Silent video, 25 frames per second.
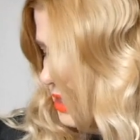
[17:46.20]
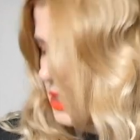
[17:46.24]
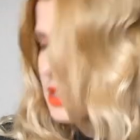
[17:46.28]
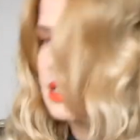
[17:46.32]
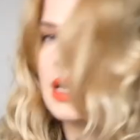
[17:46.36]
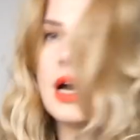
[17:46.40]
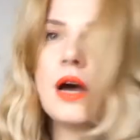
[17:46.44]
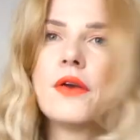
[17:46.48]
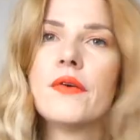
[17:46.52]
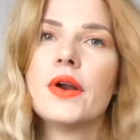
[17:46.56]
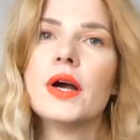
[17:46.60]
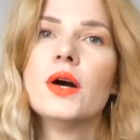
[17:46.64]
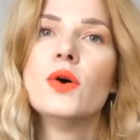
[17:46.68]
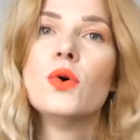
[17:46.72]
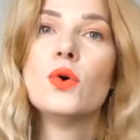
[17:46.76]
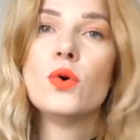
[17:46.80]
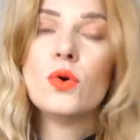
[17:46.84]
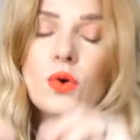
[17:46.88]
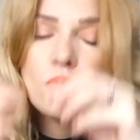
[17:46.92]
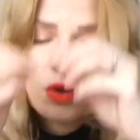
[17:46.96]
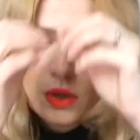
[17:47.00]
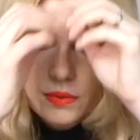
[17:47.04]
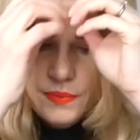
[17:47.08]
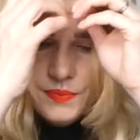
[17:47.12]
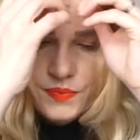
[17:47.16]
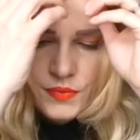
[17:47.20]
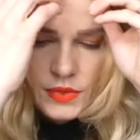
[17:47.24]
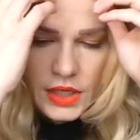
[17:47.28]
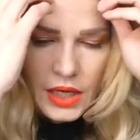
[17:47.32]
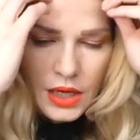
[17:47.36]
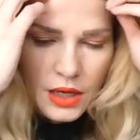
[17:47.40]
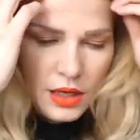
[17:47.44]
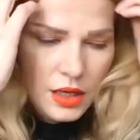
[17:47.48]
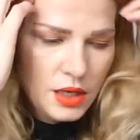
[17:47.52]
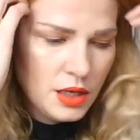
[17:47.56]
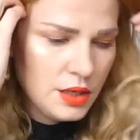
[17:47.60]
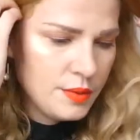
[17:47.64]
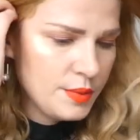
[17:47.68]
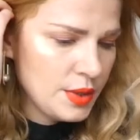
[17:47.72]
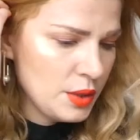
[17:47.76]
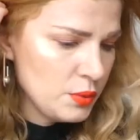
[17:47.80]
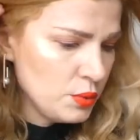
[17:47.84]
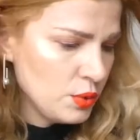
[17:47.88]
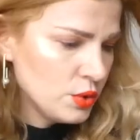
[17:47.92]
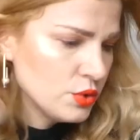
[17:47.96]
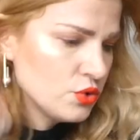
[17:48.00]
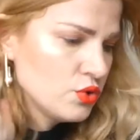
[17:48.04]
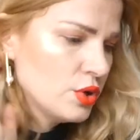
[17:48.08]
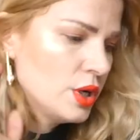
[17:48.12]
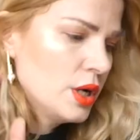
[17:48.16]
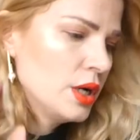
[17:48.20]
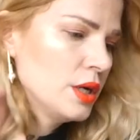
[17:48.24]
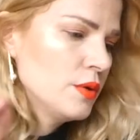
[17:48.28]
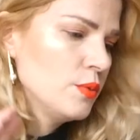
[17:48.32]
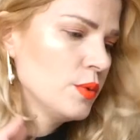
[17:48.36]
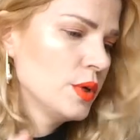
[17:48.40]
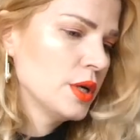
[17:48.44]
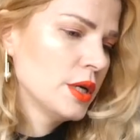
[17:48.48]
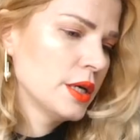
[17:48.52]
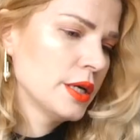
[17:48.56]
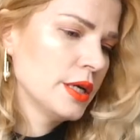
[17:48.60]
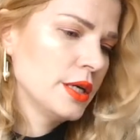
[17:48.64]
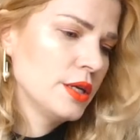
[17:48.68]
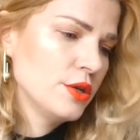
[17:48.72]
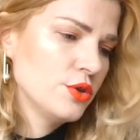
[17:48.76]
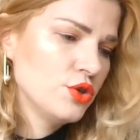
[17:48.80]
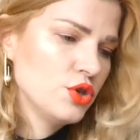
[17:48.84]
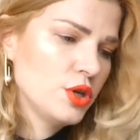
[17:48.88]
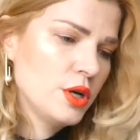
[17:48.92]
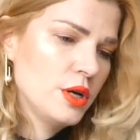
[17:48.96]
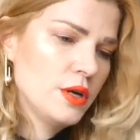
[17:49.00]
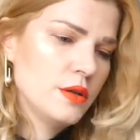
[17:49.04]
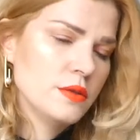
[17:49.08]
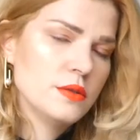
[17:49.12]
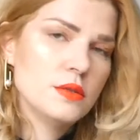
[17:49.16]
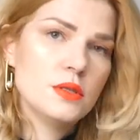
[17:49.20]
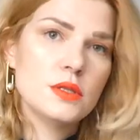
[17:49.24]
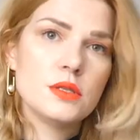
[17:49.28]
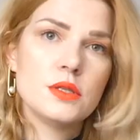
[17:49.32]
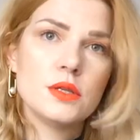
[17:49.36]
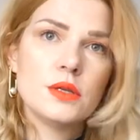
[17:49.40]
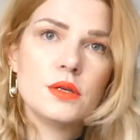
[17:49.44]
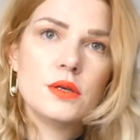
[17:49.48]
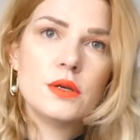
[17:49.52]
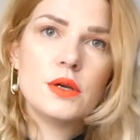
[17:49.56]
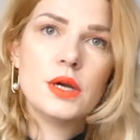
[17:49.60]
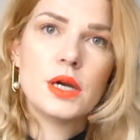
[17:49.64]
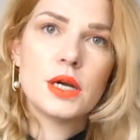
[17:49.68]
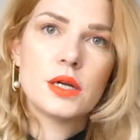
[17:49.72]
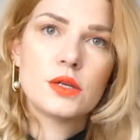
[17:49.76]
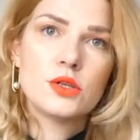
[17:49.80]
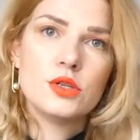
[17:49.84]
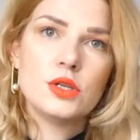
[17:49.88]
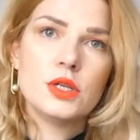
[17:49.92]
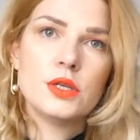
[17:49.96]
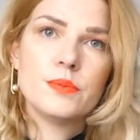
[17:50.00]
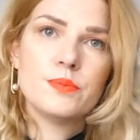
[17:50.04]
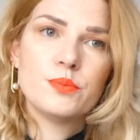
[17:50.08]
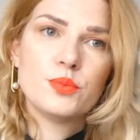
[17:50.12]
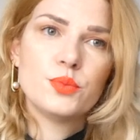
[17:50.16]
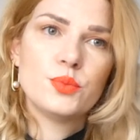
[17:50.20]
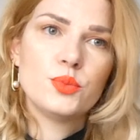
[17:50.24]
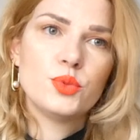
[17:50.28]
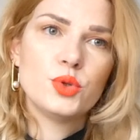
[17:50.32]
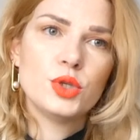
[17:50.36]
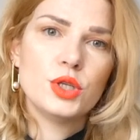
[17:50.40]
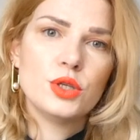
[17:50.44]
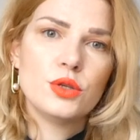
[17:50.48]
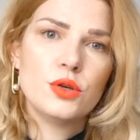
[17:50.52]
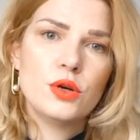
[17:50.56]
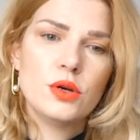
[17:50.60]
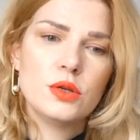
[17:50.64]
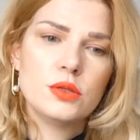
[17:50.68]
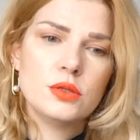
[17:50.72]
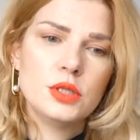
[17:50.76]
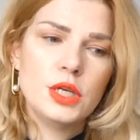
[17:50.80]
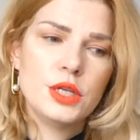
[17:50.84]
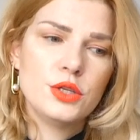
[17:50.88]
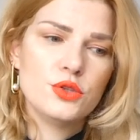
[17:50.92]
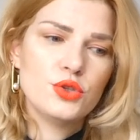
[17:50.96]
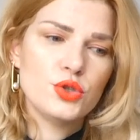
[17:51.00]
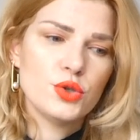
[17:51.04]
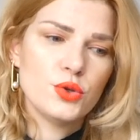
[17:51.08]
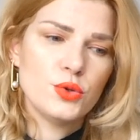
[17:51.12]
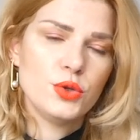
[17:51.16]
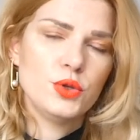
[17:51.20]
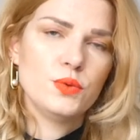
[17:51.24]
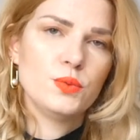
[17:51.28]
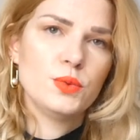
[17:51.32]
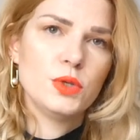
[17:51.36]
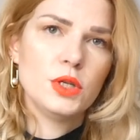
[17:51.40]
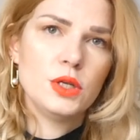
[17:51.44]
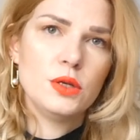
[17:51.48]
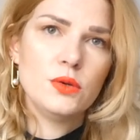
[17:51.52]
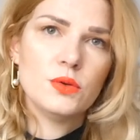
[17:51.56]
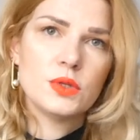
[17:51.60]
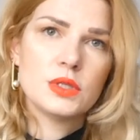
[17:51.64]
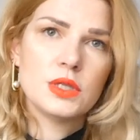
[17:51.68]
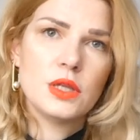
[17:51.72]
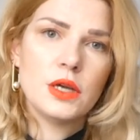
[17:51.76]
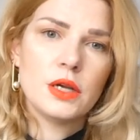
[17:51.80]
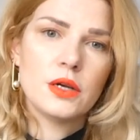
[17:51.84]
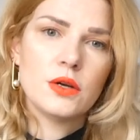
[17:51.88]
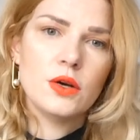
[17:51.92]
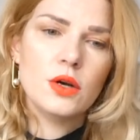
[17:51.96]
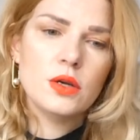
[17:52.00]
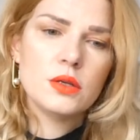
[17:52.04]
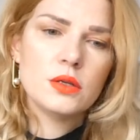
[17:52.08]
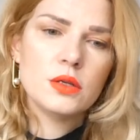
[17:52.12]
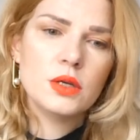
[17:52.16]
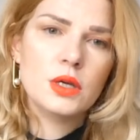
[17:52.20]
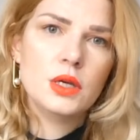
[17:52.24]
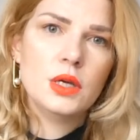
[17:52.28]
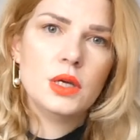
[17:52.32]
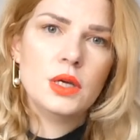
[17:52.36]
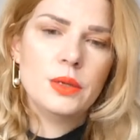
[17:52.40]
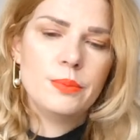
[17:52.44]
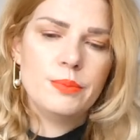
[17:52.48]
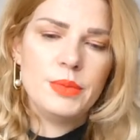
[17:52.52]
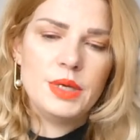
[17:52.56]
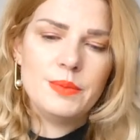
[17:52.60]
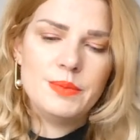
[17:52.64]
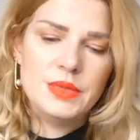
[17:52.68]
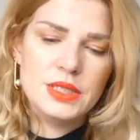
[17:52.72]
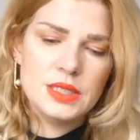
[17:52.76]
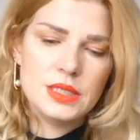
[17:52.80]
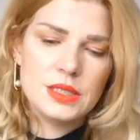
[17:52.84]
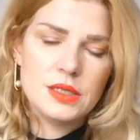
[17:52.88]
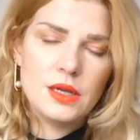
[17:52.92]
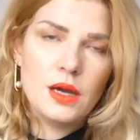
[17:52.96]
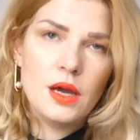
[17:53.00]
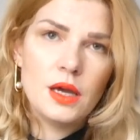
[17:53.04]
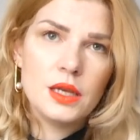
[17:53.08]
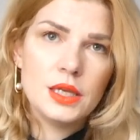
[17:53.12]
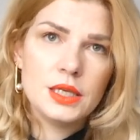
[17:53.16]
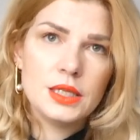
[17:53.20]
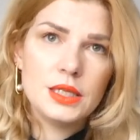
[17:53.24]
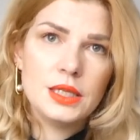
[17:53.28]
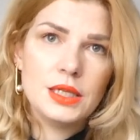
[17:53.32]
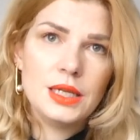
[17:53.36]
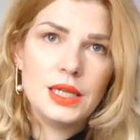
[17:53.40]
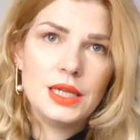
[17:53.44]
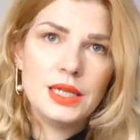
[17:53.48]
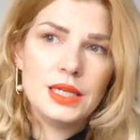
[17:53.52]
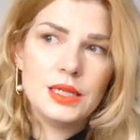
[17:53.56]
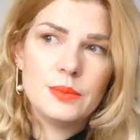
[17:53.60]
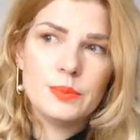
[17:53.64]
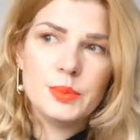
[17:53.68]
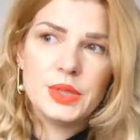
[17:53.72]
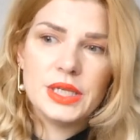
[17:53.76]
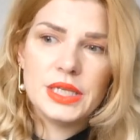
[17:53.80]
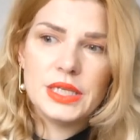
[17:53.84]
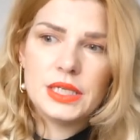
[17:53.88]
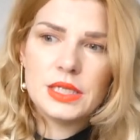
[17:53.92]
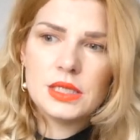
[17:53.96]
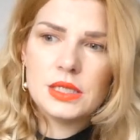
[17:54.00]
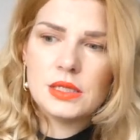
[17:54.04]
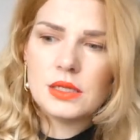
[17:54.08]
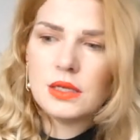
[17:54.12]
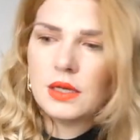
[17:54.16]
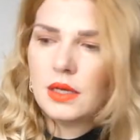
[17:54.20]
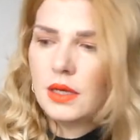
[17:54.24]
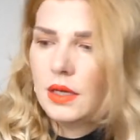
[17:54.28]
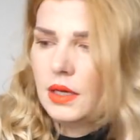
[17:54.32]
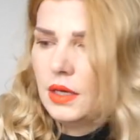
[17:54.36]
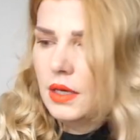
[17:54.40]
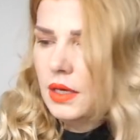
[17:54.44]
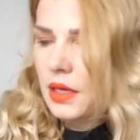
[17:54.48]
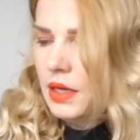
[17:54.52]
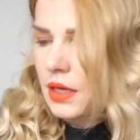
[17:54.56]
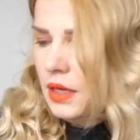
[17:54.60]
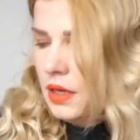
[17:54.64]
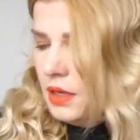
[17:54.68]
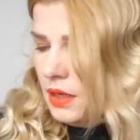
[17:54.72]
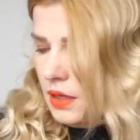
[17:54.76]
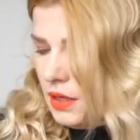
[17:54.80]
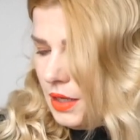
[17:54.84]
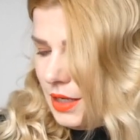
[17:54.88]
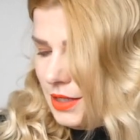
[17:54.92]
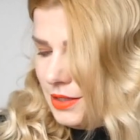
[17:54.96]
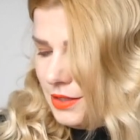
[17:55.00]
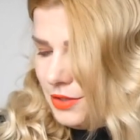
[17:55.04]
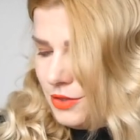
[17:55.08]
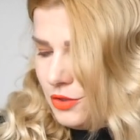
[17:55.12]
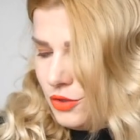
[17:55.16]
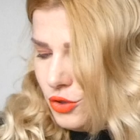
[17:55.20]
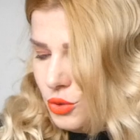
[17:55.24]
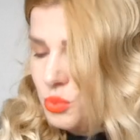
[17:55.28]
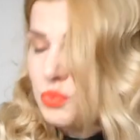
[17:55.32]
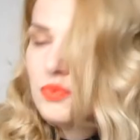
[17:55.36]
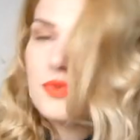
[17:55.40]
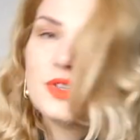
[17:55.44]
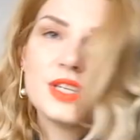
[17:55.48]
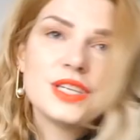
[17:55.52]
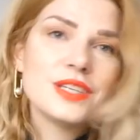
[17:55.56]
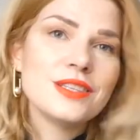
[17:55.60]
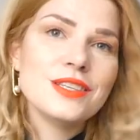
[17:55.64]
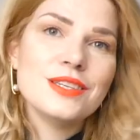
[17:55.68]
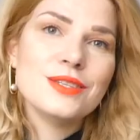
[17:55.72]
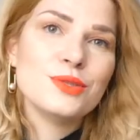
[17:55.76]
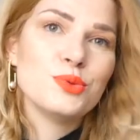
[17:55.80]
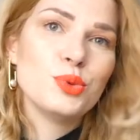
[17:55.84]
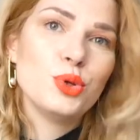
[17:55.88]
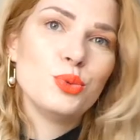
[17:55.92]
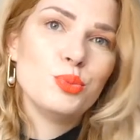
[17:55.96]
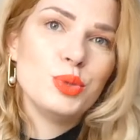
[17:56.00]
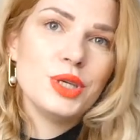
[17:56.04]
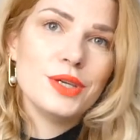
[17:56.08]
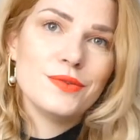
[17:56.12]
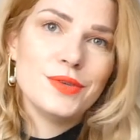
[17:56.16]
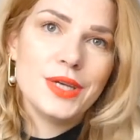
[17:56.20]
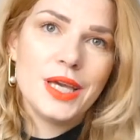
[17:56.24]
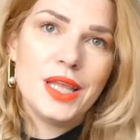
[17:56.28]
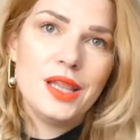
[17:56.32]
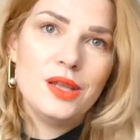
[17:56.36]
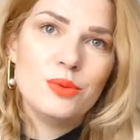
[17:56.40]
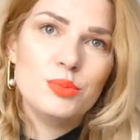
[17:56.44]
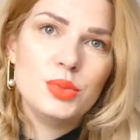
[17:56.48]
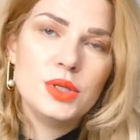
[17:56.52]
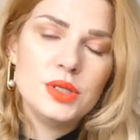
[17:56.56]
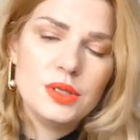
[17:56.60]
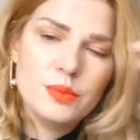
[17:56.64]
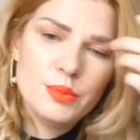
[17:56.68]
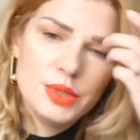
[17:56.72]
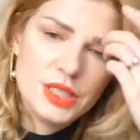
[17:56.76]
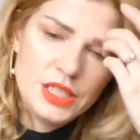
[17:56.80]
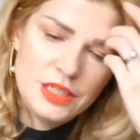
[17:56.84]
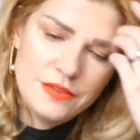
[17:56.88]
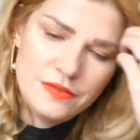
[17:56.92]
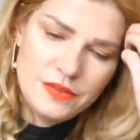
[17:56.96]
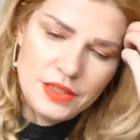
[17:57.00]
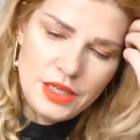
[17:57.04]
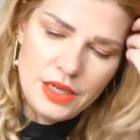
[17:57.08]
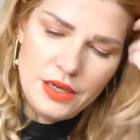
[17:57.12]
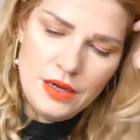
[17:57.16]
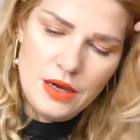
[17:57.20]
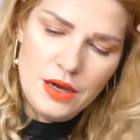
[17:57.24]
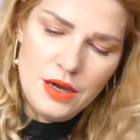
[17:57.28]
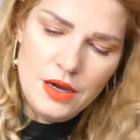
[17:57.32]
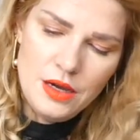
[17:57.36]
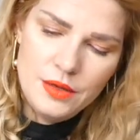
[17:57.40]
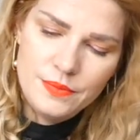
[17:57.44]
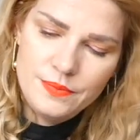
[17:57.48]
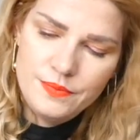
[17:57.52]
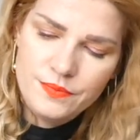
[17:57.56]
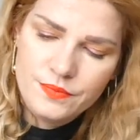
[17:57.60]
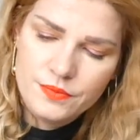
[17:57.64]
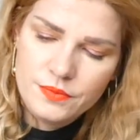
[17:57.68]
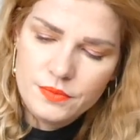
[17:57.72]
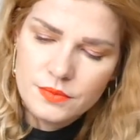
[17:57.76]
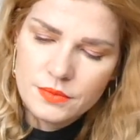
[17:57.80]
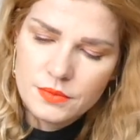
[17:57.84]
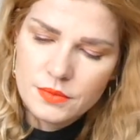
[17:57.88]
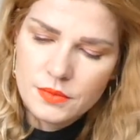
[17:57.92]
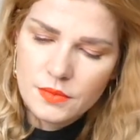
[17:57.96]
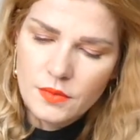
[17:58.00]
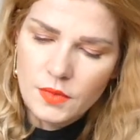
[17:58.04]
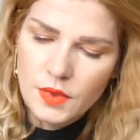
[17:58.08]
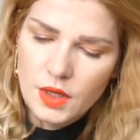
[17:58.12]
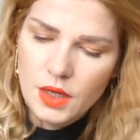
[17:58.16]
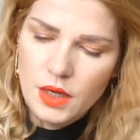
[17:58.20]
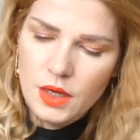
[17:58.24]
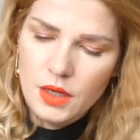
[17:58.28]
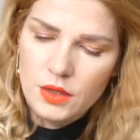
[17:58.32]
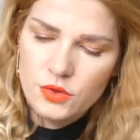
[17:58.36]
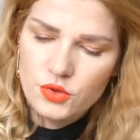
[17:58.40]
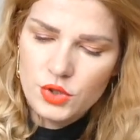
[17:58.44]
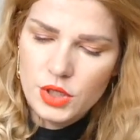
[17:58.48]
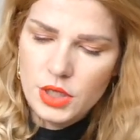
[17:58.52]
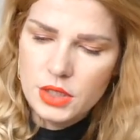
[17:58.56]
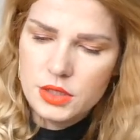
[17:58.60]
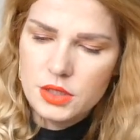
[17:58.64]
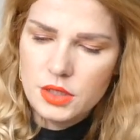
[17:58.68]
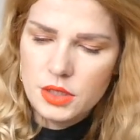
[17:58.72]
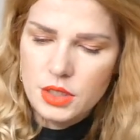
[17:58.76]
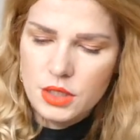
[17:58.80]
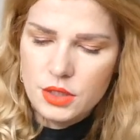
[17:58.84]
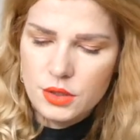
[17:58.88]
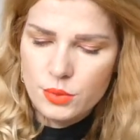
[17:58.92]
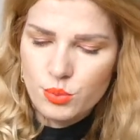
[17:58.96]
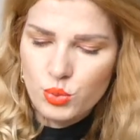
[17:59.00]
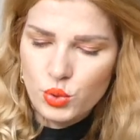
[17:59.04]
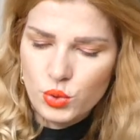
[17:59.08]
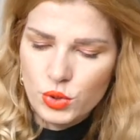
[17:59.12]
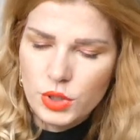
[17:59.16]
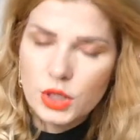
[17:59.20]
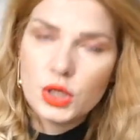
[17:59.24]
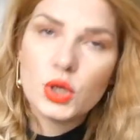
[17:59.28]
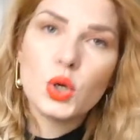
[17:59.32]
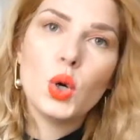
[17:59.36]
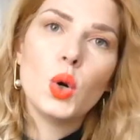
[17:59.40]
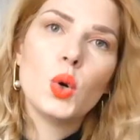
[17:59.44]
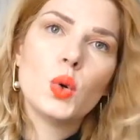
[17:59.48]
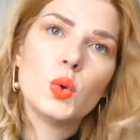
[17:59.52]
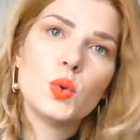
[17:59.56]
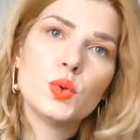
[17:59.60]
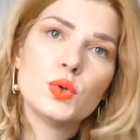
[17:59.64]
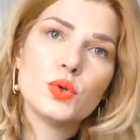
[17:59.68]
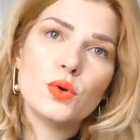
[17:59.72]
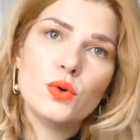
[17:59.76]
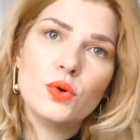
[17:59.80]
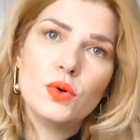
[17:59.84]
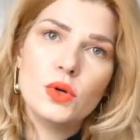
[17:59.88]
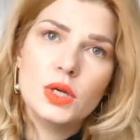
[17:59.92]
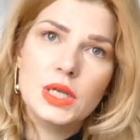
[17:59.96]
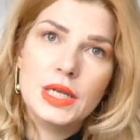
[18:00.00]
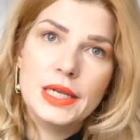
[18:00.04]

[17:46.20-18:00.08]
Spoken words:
Zara haul. I will try when I get a chance to actually put it on and show you what it looks like on, maybe style it a little bit. I don't think these will be available, but if they are, I'll try to either put a code or a